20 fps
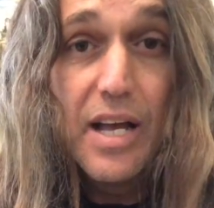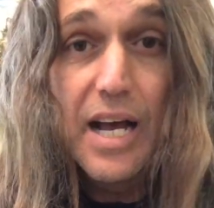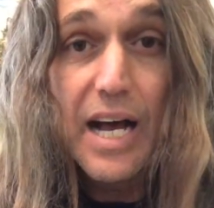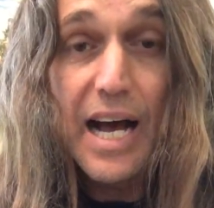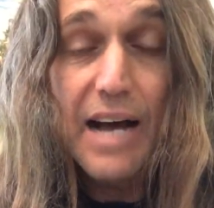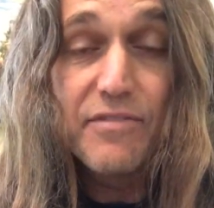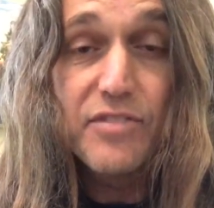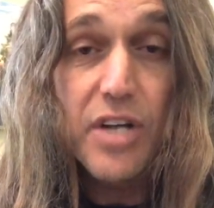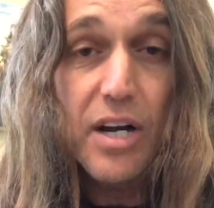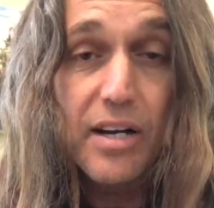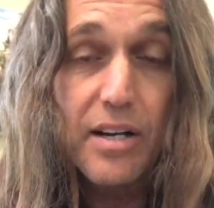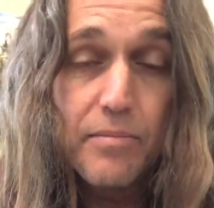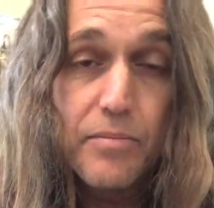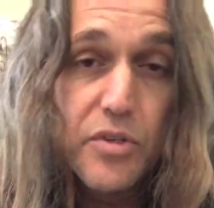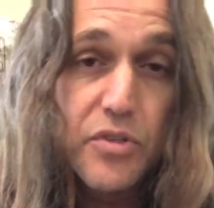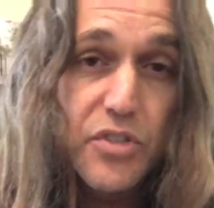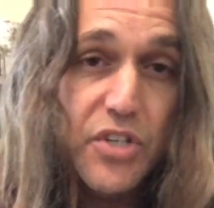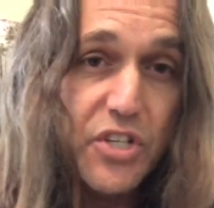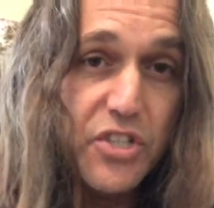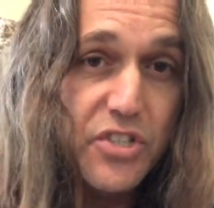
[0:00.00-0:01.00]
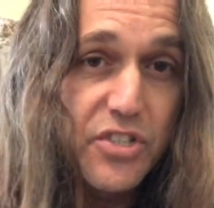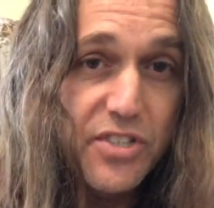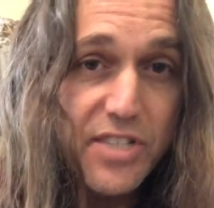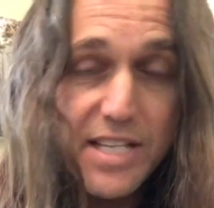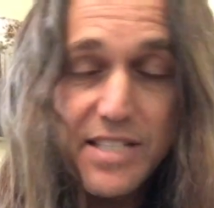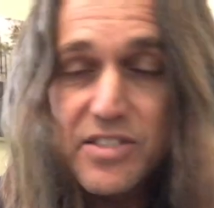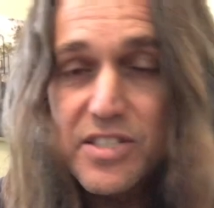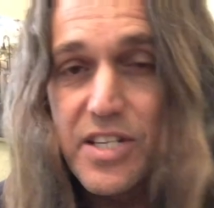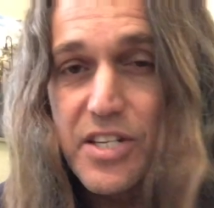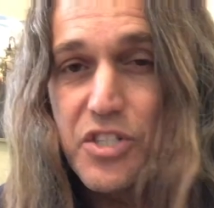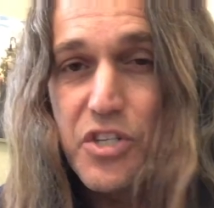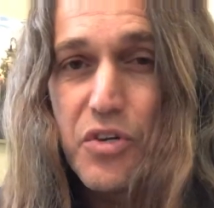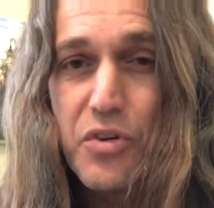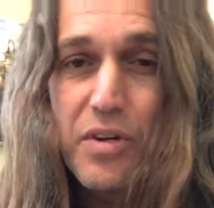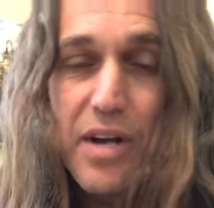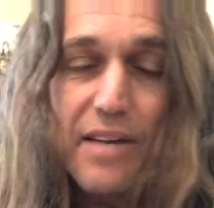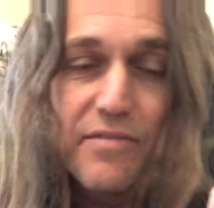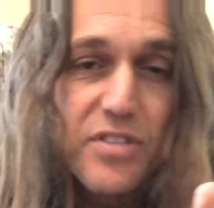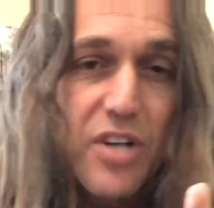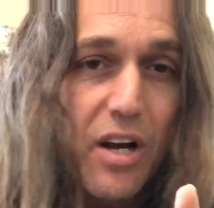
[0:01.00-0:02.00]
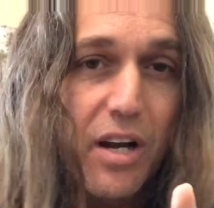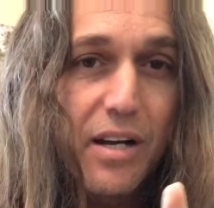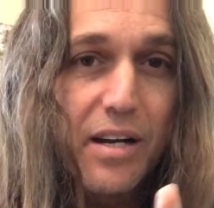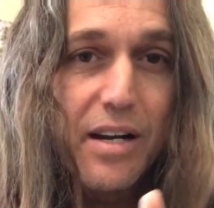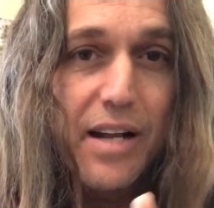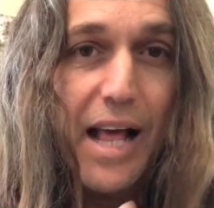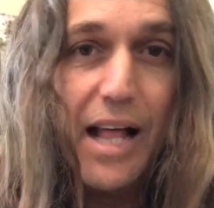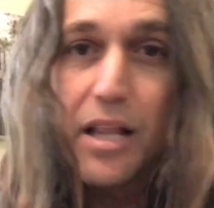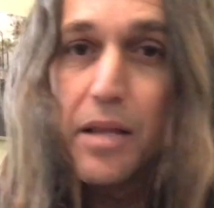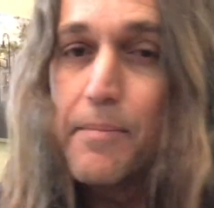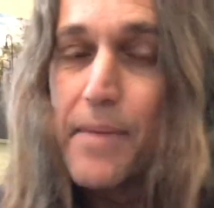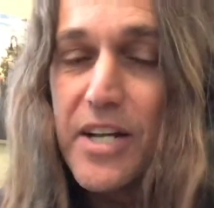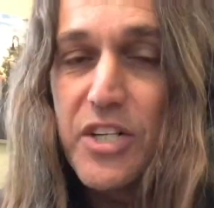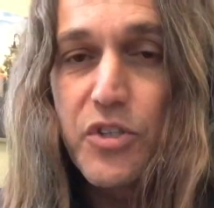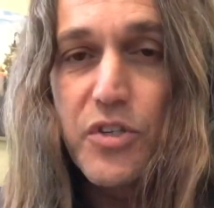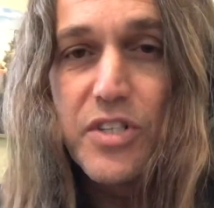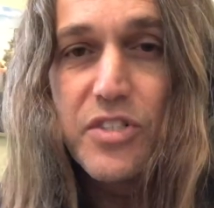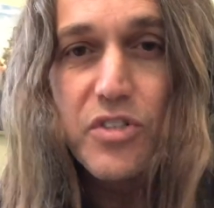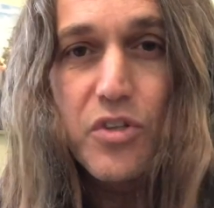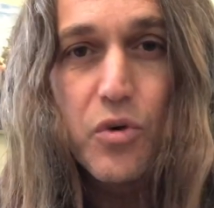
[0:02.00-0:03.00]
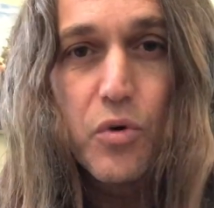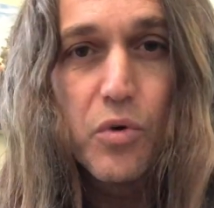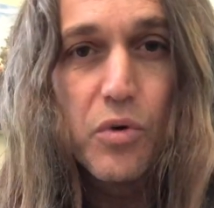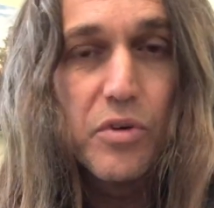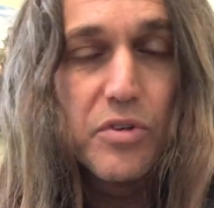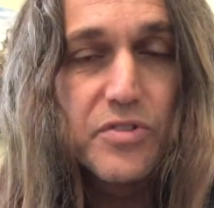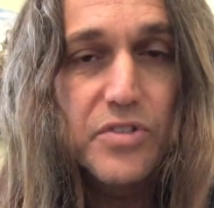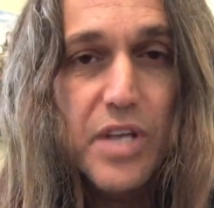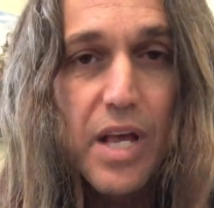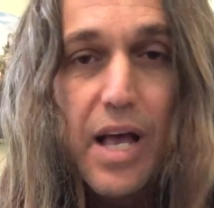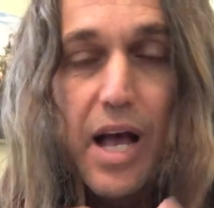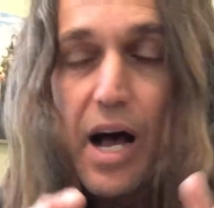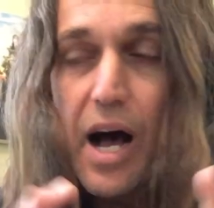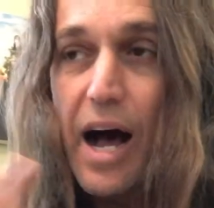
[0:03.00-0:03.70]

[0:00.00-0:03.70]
I've taught at Musicians Institute. I've taught at elementary schools.